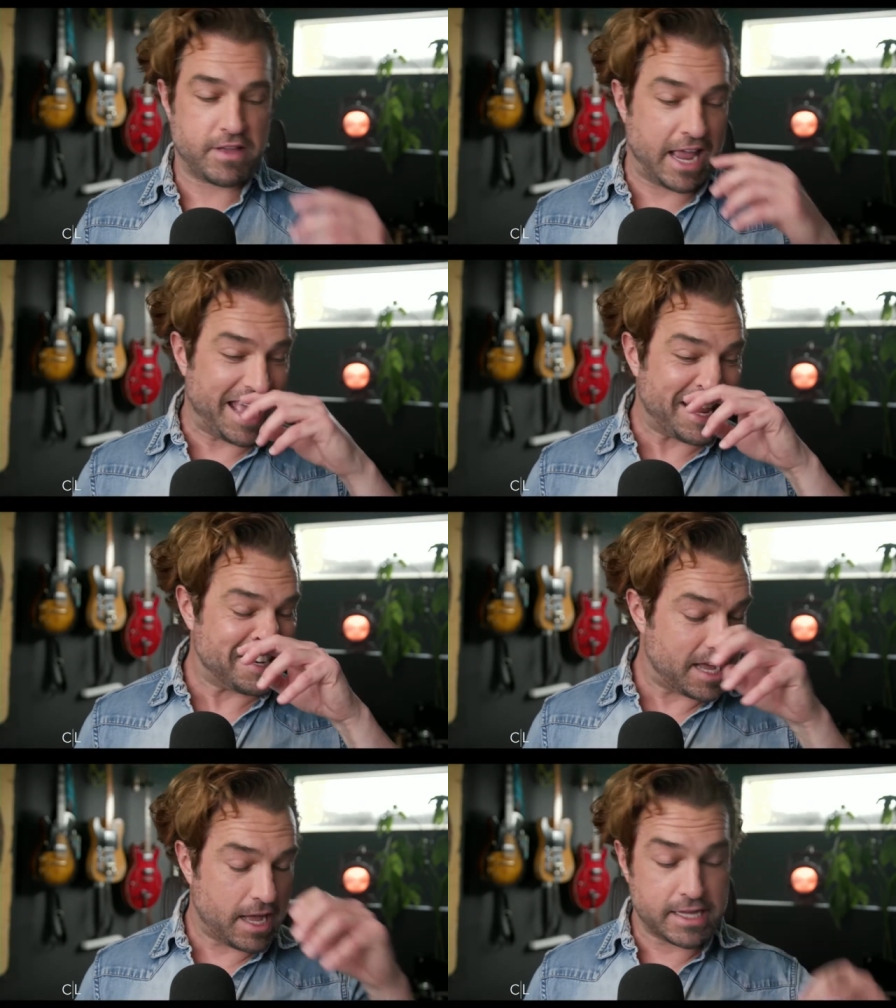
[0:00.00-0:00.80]
And
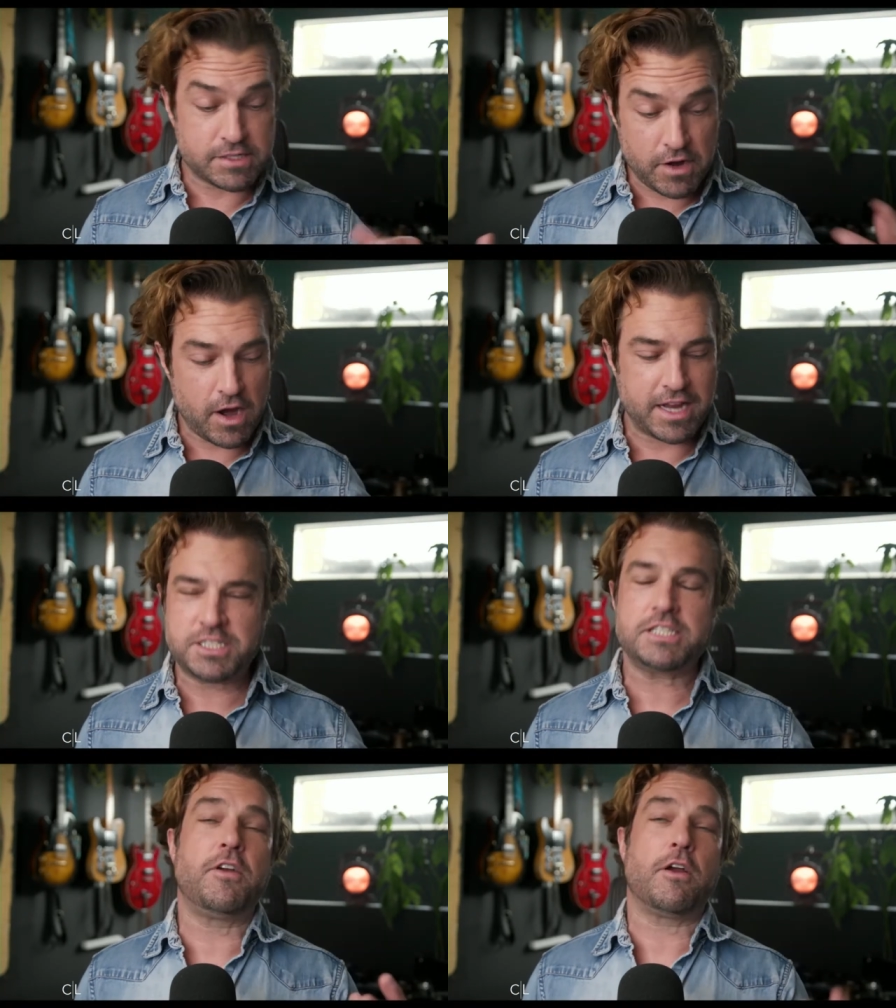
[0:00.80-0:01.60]
it's
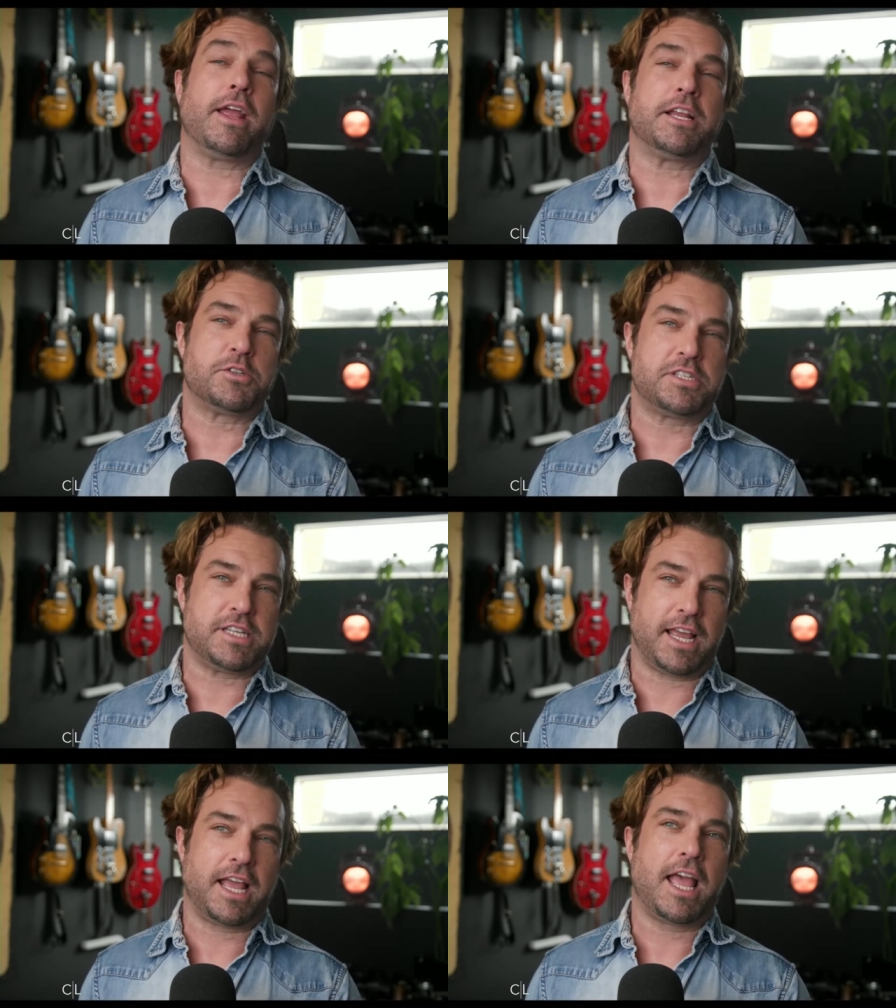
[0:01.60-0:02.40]
just very
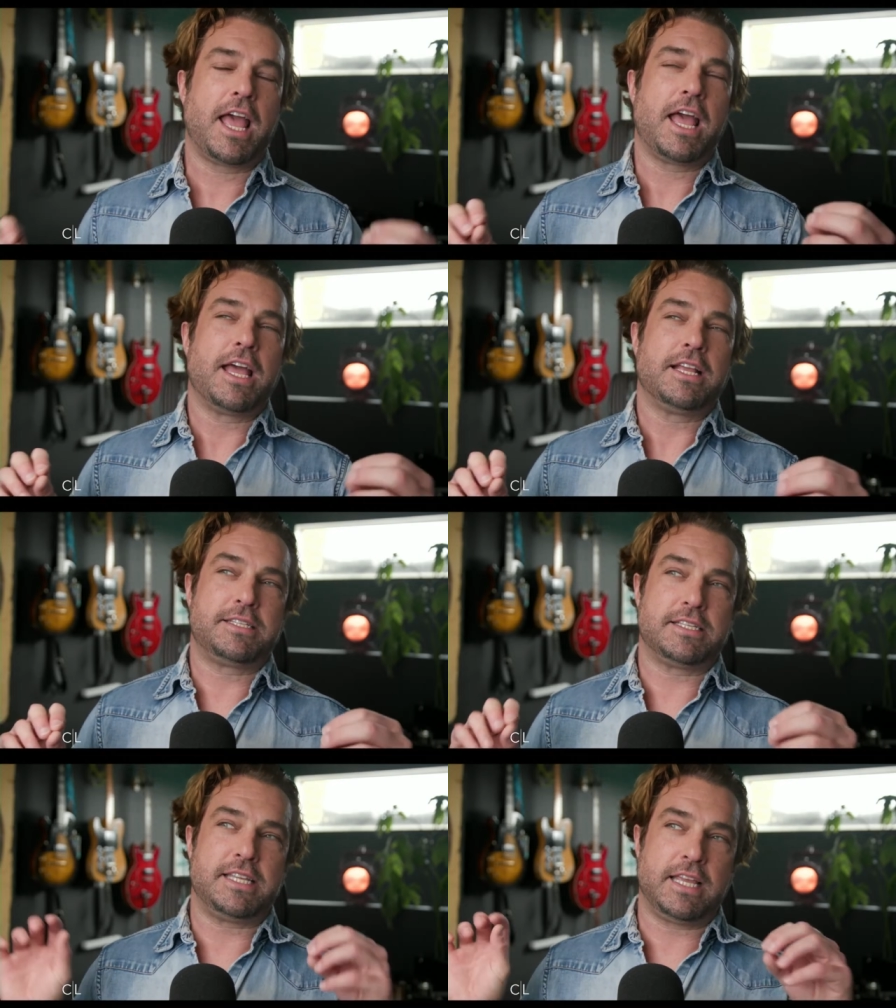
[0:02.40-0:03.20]
interesting to
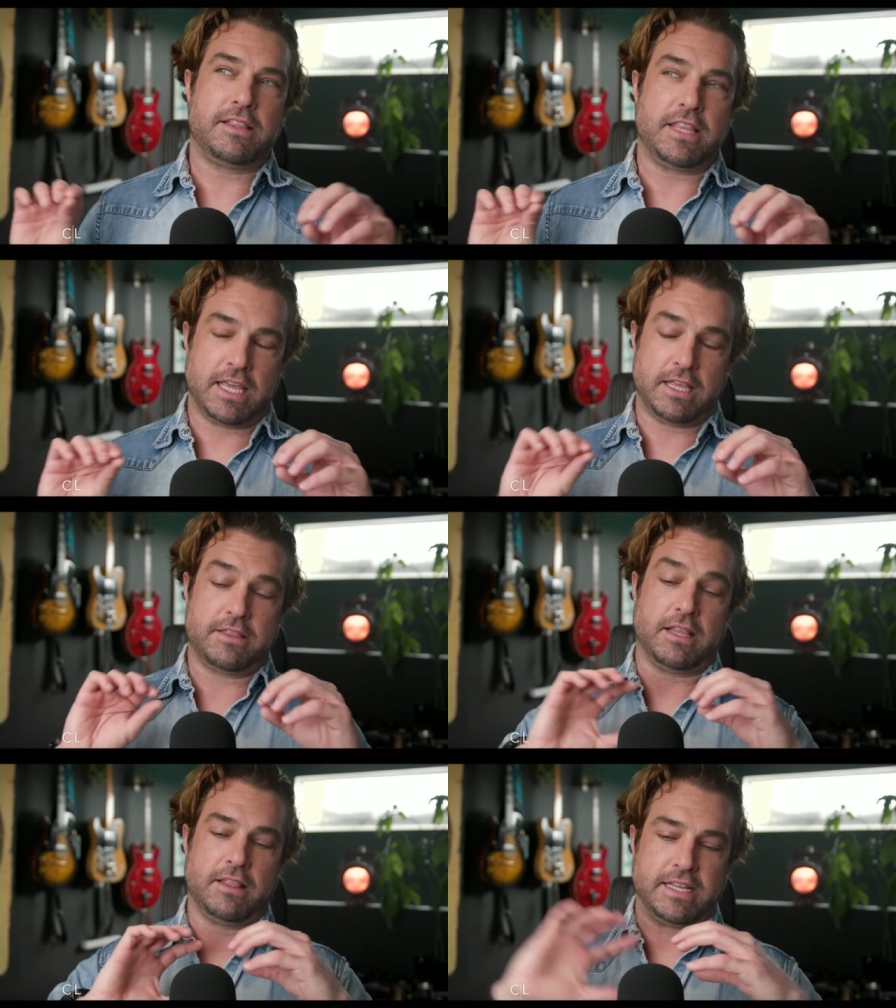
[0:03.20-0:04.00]
see the
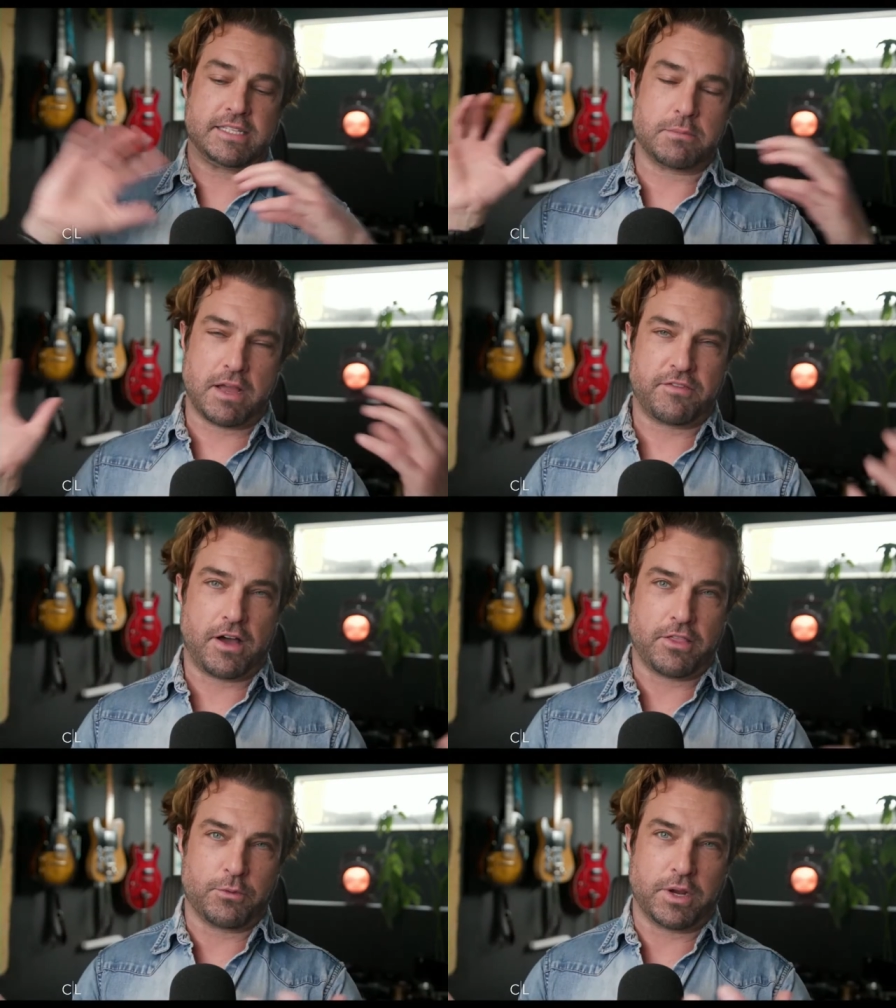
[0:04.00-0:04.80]
lengths that my
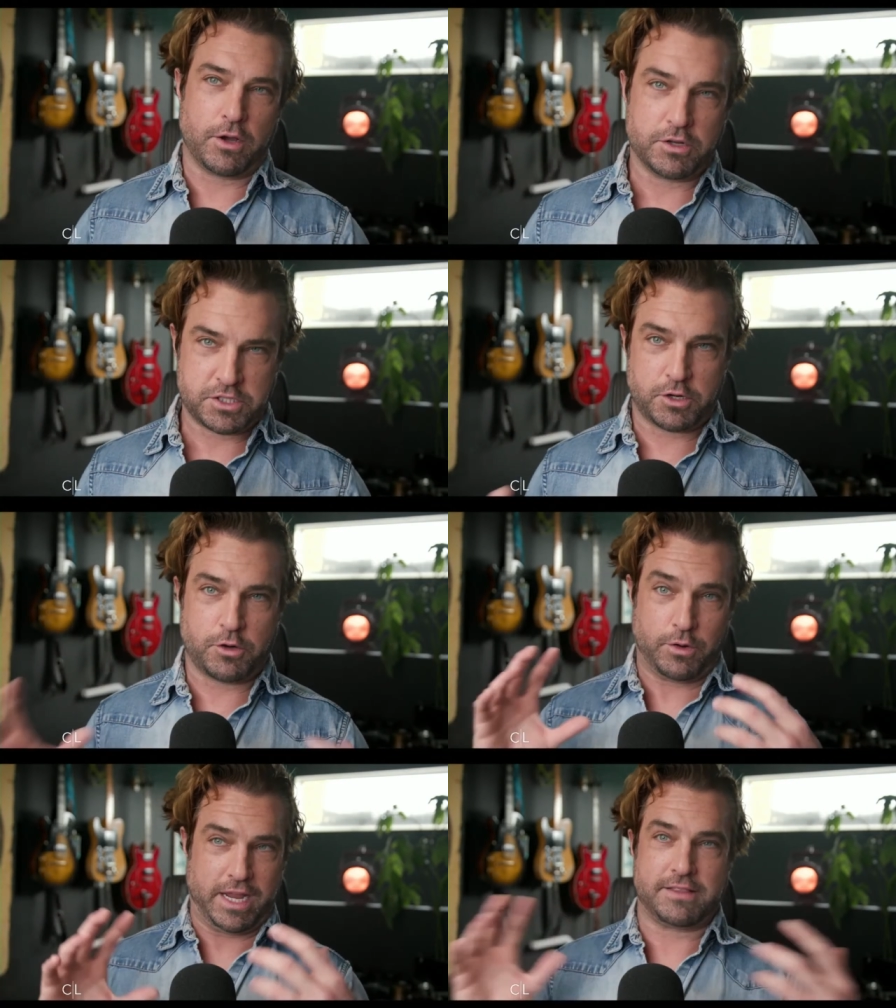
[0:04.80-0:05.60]
father would go to
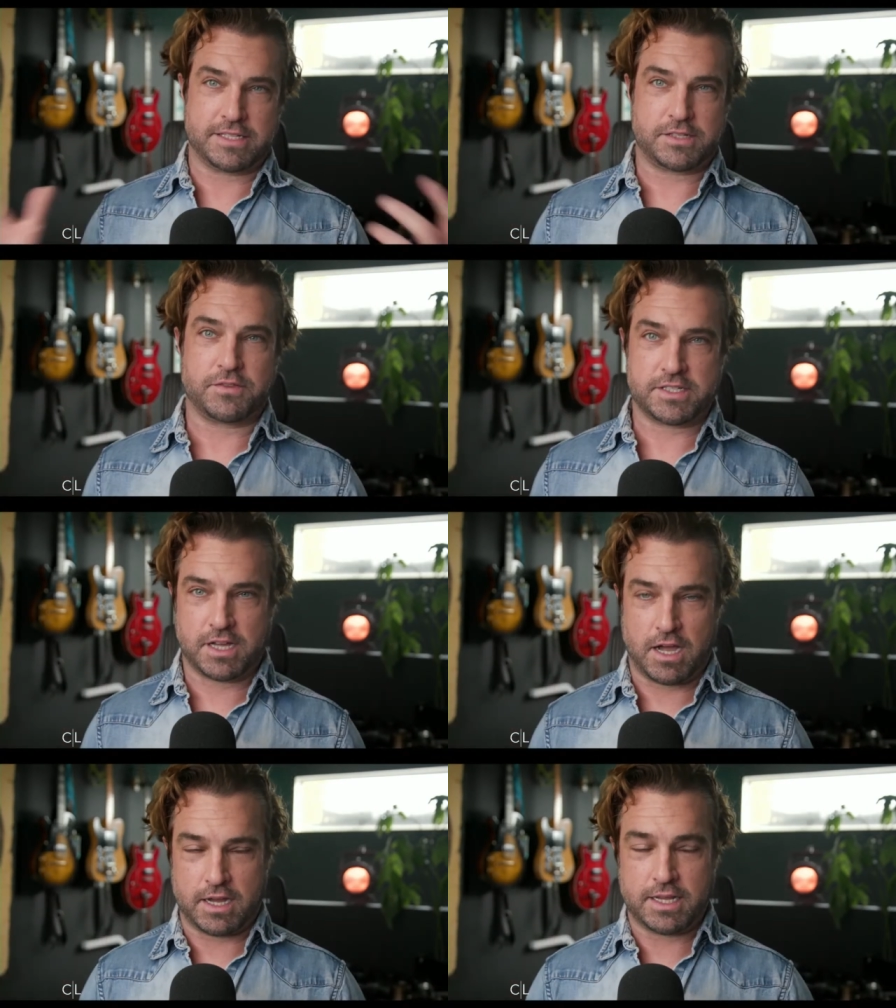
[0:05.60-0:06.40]
create this
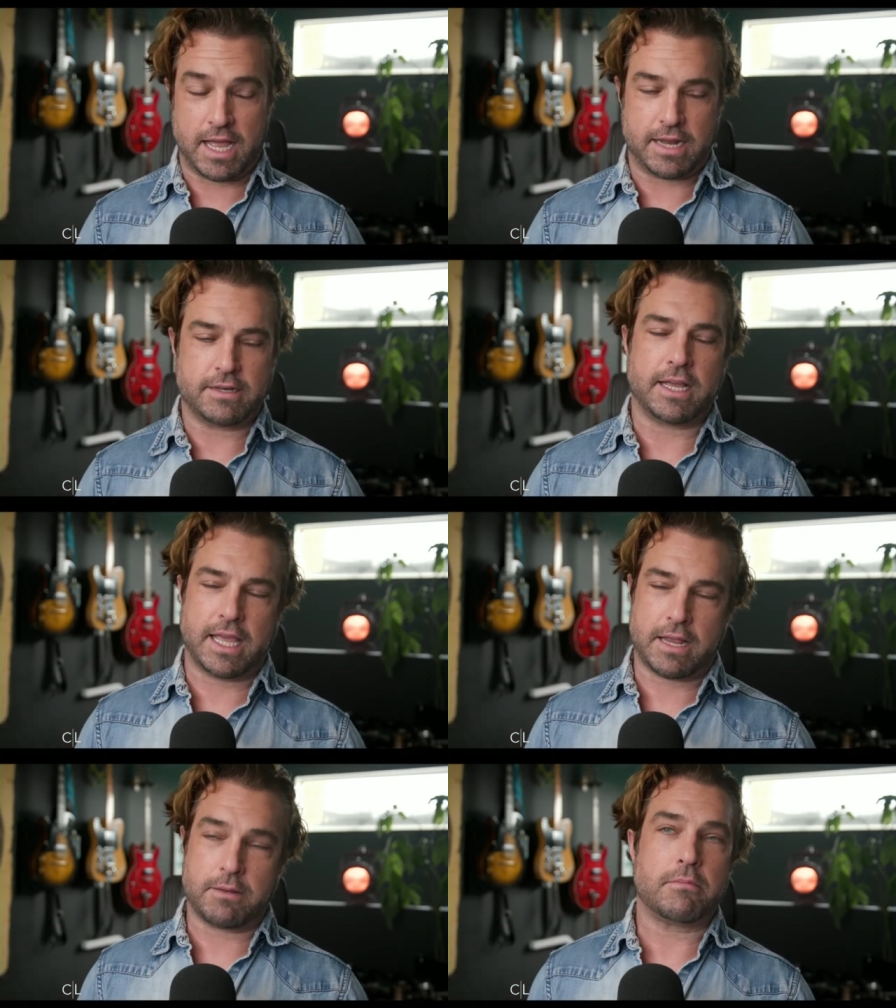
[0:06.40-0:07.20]
facade. And
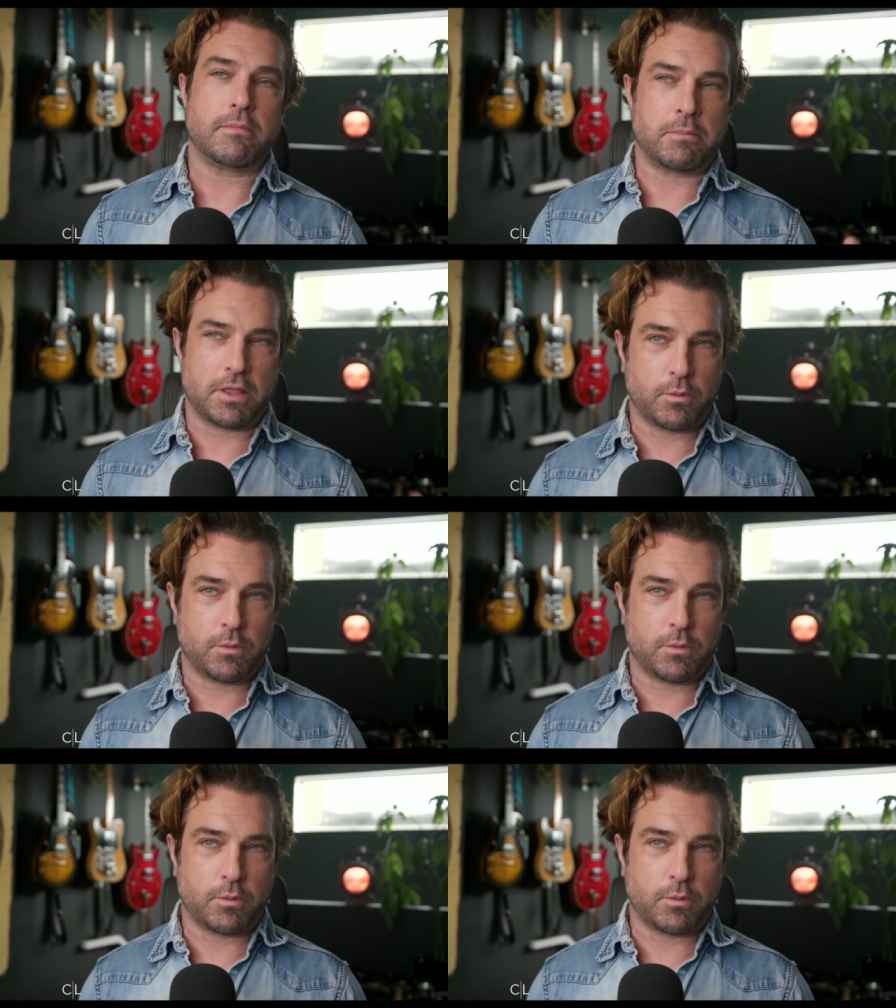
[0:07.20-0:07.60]
again, my mother went